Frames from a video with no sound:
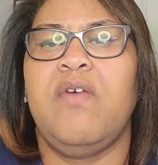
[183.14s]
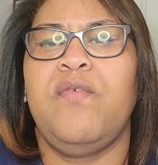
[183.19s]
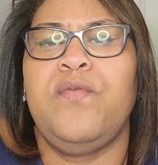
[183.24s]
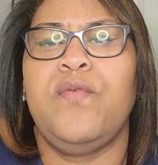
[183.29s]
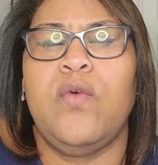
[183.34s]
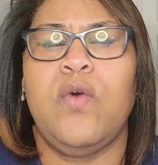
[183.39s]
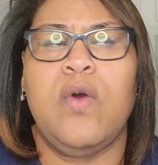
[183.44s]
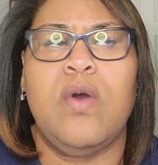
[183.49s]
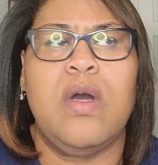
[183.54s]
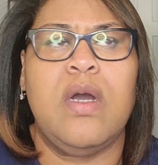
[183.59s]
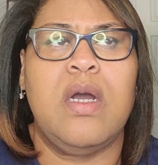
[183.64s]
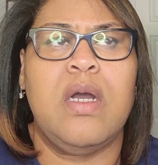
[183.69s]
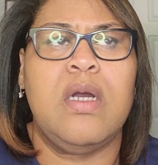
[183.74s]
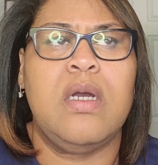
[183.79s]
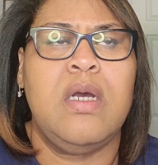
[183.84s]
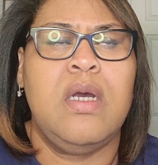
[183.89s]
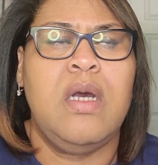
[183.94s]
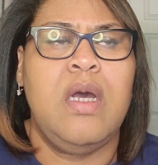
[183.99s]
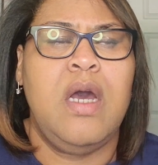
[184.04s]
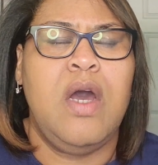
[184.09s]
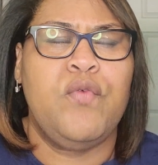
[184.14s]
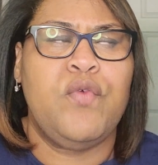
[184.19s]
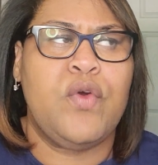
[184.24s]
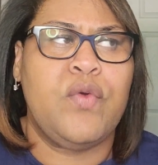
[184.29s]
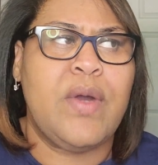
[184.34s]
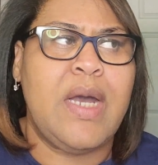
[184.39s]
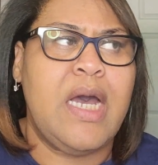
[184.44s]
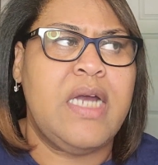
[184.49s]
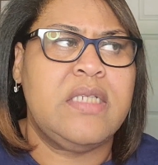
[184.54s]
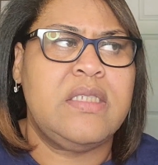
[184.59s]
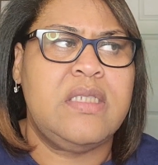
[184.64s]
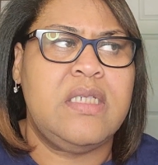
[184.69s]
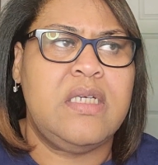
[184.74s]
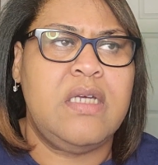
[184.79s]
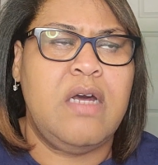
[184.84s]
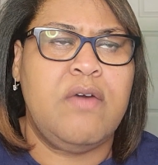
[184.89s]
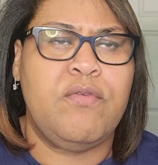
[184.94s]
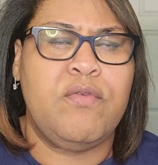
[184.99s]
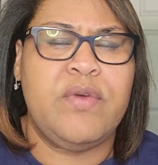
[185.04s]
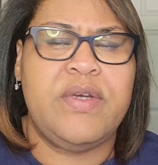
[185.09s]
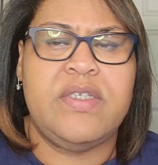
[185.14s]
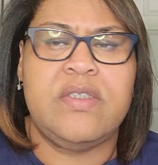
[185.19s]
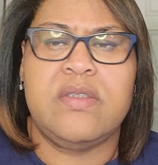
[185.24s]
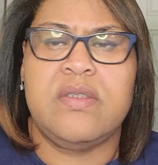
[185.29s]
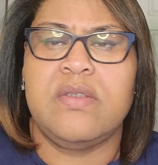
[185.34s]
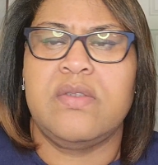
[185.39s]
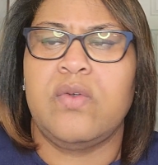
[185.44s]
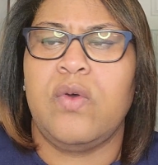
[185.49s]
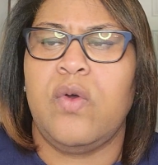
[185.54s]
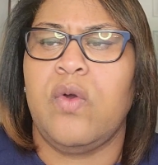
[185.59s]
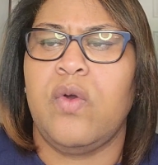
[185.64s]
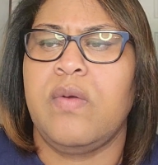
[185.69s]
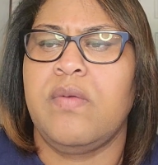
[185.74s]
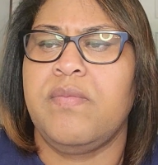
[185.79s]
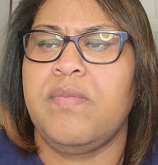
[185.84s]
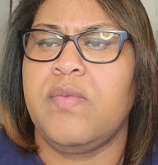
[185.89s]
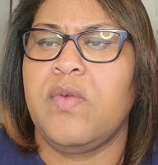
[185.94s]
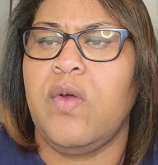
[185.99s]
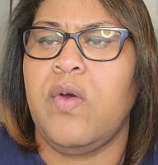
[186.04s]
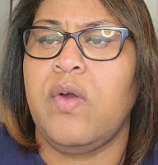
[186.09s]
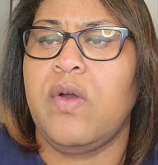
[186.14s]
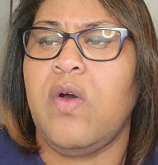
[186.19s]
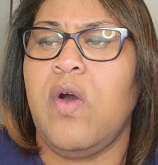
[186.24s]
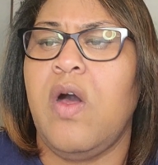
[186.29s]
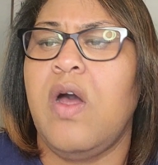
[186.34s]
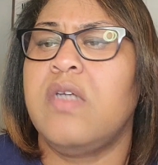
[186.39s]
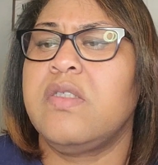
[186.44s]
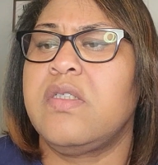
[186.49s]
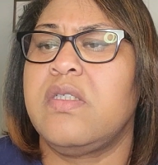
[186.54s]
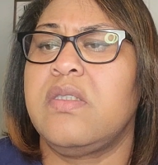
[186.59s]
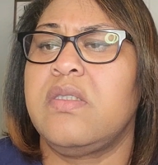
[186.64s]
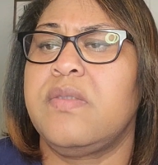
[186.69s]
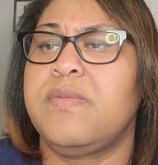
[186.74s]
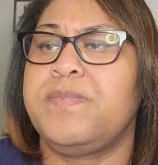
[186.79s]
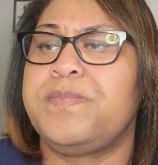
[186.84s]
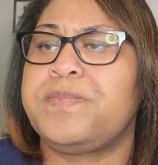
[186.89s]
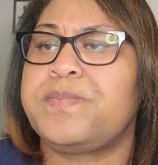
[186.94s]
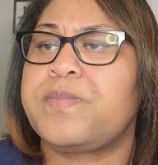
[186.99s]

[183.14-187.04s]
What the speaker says: for a variety of reasons or causes.